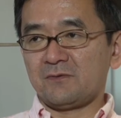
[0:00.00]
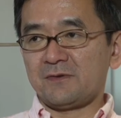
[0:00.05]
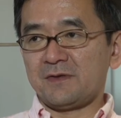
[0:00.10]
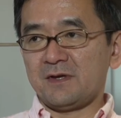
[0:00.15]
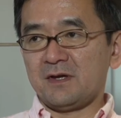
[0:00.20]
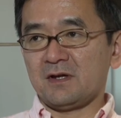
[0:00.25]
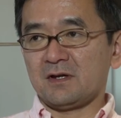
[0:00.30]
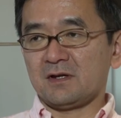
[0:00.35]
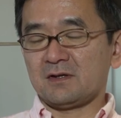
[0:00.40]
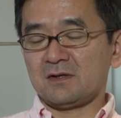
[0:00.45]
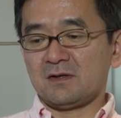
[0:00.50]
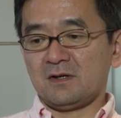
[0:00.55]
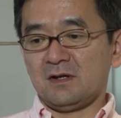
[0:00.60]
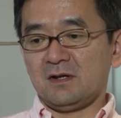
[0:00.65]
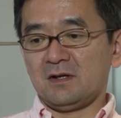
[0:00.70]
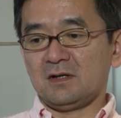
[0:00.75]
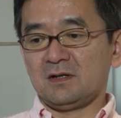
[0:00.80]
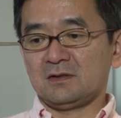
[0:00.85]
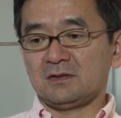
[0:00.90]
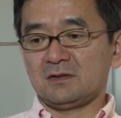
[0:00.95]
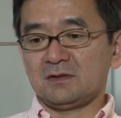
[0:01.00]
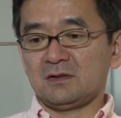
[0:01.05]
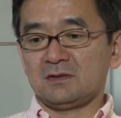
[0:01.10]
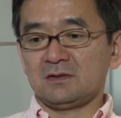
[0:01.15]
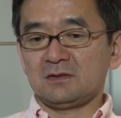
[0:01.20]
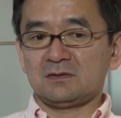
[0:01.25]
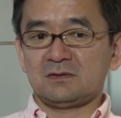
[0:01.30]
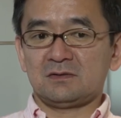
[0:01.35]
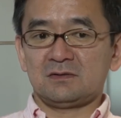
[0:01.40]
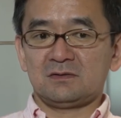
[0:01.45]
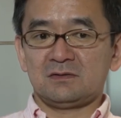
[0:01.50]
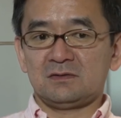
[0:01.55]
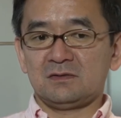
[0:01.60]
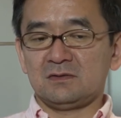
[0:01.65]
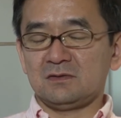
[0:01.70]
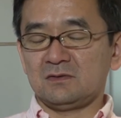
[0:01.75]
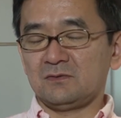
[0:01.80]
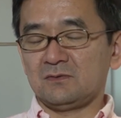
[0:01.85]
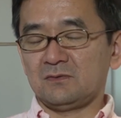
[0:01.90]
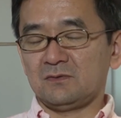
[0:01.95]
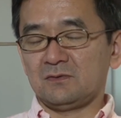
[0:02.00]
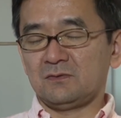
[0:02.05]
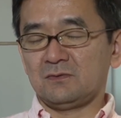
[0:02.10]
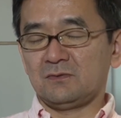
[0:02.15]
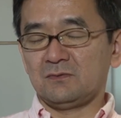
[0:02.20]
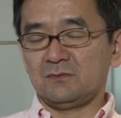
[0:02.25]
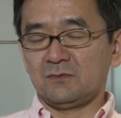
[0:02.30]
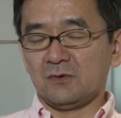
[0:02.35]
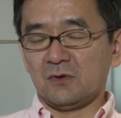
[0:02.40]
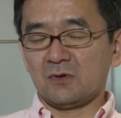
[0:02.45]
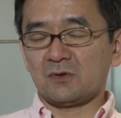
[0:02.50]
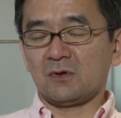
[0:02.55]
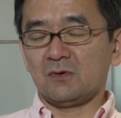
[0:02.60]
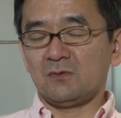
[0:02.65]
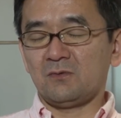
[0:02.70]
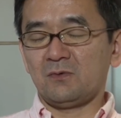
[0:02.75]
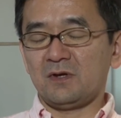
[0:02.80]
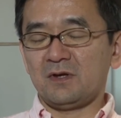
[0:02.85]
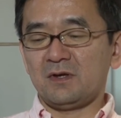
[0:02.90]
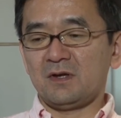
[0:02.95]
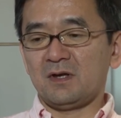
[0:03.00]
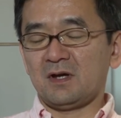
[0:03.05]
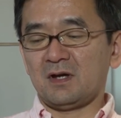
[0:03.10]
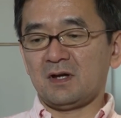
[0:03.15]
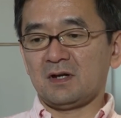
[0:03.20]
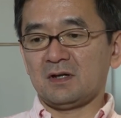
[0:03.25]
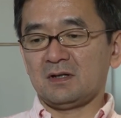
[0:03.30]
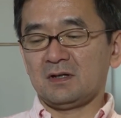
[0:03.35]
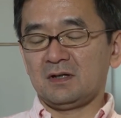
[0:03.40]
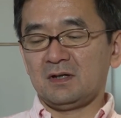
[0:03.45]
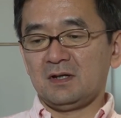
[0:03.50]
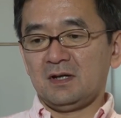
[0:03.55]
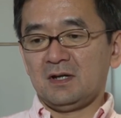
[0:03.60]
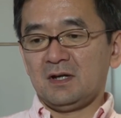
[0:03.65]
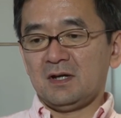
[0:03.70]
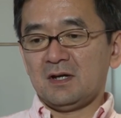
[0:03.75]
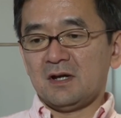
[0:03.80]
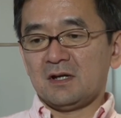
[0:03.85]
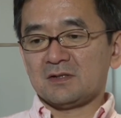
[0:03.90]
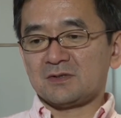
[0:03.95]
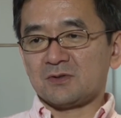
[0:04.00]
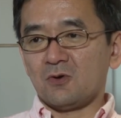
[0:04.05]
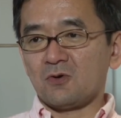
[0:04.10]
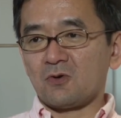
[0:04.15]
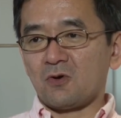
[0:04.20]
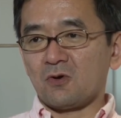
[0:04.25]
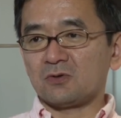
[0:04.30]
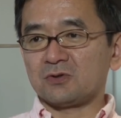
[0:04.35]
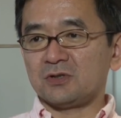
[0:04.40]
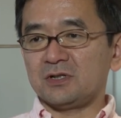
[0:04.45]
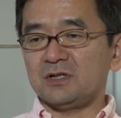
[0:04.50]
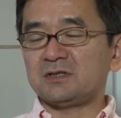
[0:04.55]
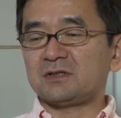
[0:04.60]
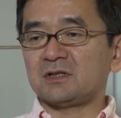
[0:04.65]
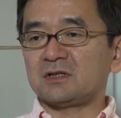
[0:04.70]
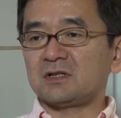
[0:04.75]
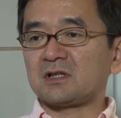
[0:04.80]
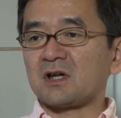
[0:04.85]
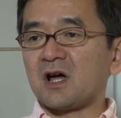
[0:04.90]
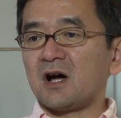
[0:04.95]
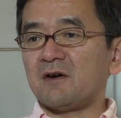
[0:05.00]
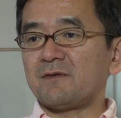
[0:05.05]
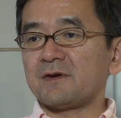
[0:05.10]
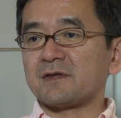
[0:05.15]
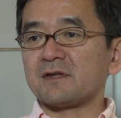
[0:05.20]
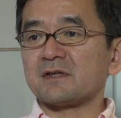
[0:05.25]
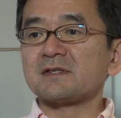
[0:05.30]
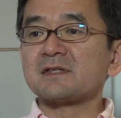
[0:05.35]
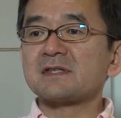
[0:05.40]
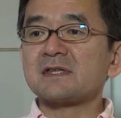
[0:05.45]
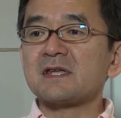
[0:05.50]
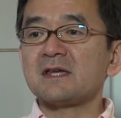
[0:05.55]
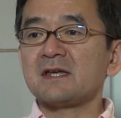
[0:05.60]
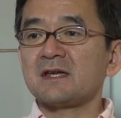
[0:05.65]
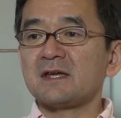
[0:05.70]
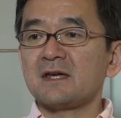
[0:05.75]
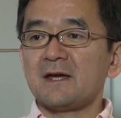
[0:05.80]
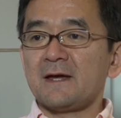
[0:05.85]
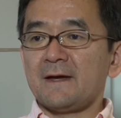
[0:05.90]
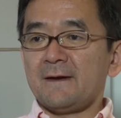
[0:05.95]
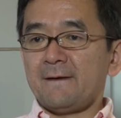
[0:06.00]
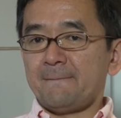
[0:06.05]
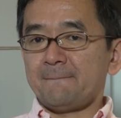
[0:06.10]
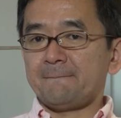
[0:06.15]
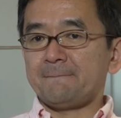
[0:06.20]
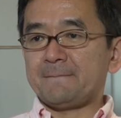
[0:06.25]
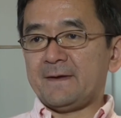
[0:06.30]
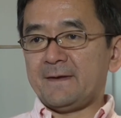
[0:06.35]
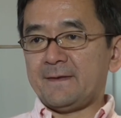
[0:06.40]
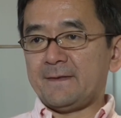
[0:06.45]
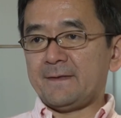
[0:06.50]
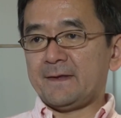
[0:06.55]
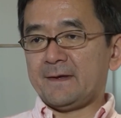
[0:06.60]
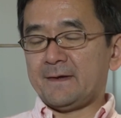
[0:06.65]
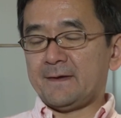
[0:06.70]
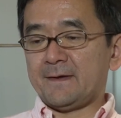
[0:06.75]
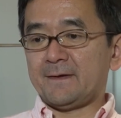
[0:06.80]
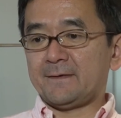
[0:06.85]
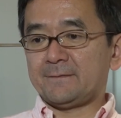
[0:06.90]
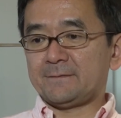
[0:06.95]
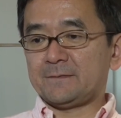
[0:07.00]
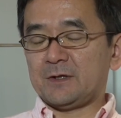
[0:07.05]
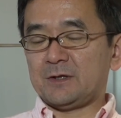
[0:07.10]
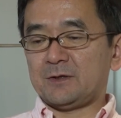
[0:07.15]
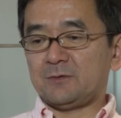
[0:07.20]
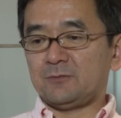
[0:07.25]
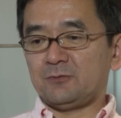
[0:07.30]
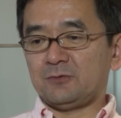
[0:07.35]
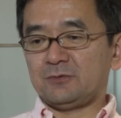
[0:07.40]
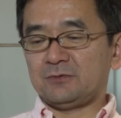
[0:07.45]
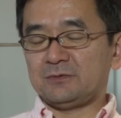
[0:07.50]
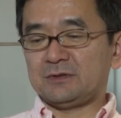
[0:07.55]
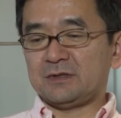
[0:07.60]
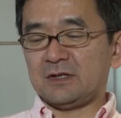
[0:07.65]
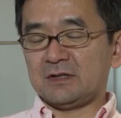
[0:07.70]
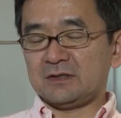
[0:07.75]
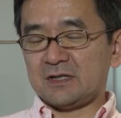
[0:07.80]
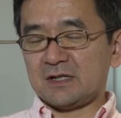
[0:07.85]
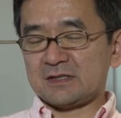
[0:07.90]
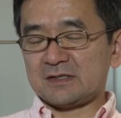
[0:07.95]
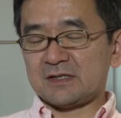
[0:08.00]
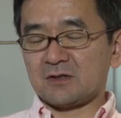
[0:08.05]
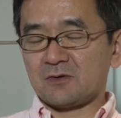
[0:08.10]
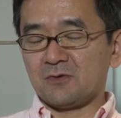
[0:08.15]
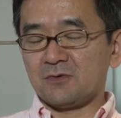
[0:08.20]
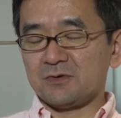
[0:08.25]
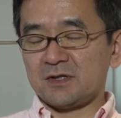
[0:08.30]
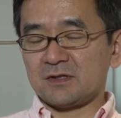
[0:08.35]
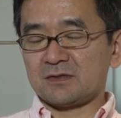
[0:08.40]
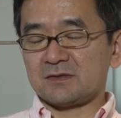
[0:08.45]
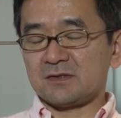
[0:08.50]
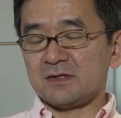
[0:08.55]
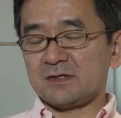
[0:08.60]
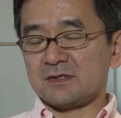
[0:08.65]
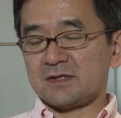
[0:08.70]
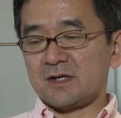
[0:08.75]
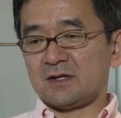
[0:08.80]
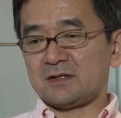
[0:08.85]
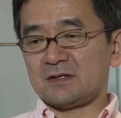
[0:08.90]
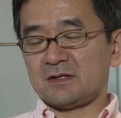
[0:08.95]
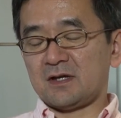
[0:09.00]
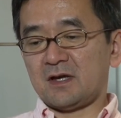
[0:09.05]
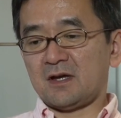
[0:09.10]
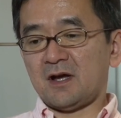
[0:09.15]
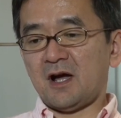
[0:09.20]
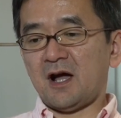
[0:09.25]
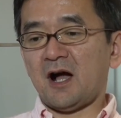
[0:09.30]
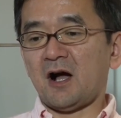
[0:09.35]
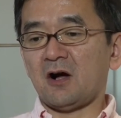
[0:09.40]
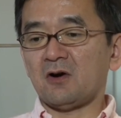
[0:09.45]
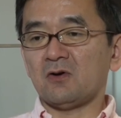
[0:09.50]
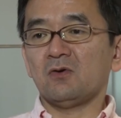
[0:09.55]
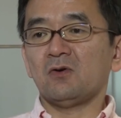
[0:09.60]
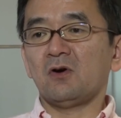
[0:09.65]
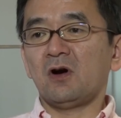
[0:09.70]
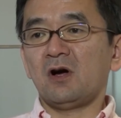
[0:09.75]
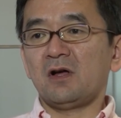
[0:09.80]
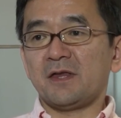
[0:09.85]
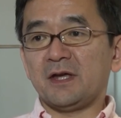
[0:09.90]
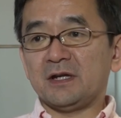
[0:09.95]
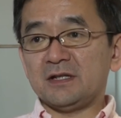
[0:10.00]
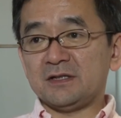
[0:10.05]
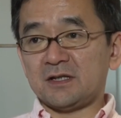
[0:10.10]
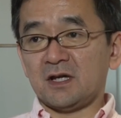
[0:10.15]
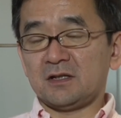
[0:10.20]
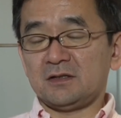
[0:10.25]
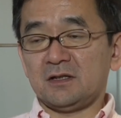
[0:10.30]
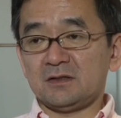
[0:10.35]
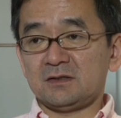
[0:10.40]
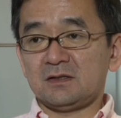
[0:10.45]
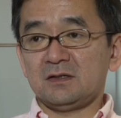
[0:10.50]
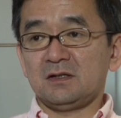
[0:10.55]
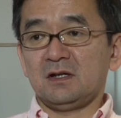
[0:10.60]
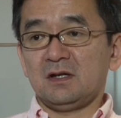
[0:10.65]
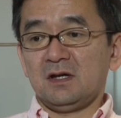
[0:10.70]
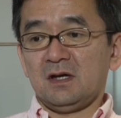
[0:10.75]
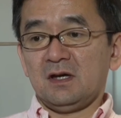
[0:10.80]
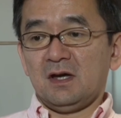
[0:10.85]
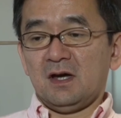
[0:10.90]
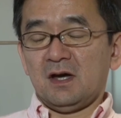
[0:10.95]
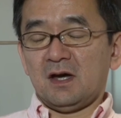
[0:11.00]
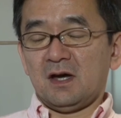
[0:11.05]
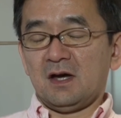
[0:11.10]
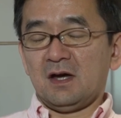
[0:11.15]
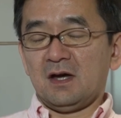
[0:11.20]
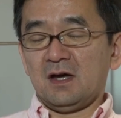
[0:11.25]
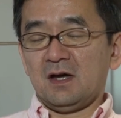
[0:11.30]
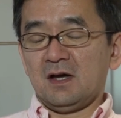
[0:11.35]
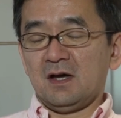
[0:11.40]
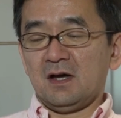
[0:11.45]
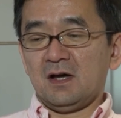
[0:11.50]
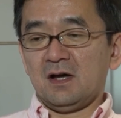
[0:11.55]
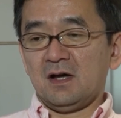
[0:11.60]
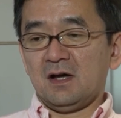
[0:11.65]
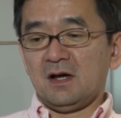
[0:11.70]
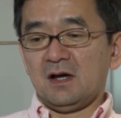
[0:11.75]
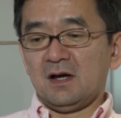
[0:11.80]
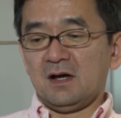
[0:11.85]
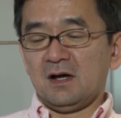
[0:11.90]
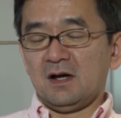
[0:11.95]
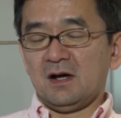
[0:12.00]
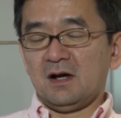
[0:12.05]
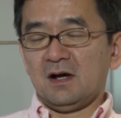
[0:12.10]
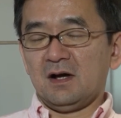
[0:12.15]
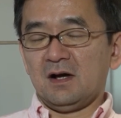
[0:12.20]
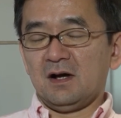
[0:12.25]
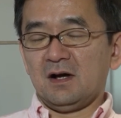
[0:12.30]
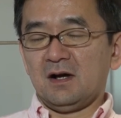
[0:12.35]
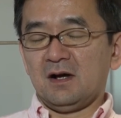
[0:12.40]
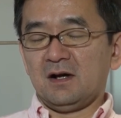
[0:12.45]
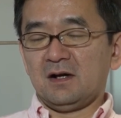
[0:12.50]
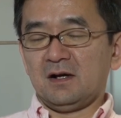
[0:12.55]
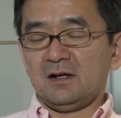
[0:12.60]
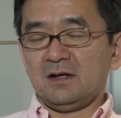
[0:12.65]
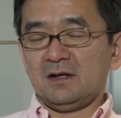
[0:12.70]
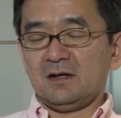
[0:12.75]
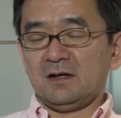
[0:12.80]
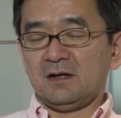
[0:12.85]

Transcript: of things uh, to work on with the so-called internet governance. Then the, the, that's the context is that how the internet, how